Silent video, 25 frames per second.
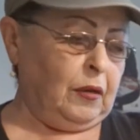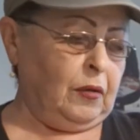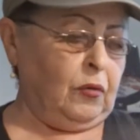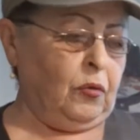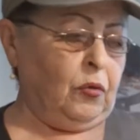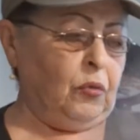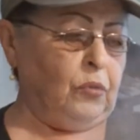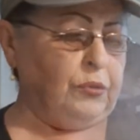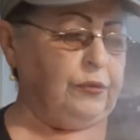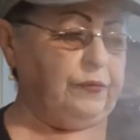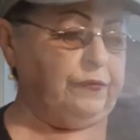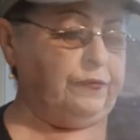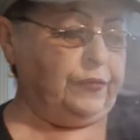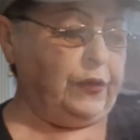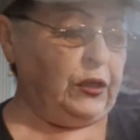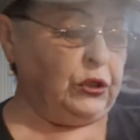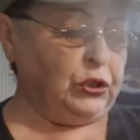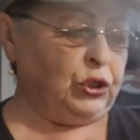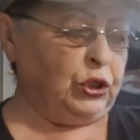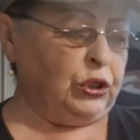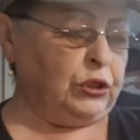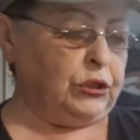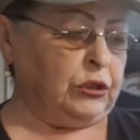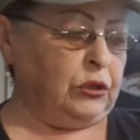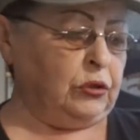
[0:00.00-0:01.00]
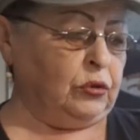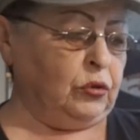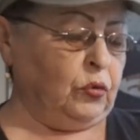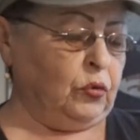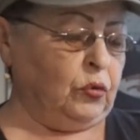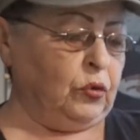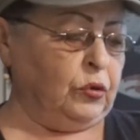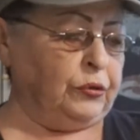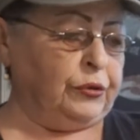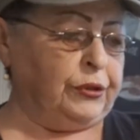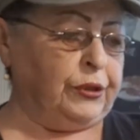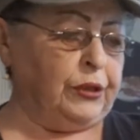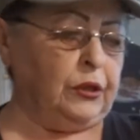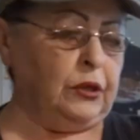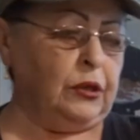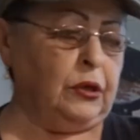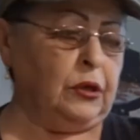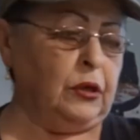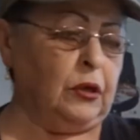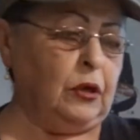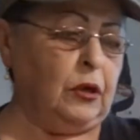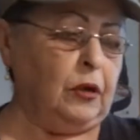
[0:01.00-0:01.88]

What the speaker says: All the veggies and all the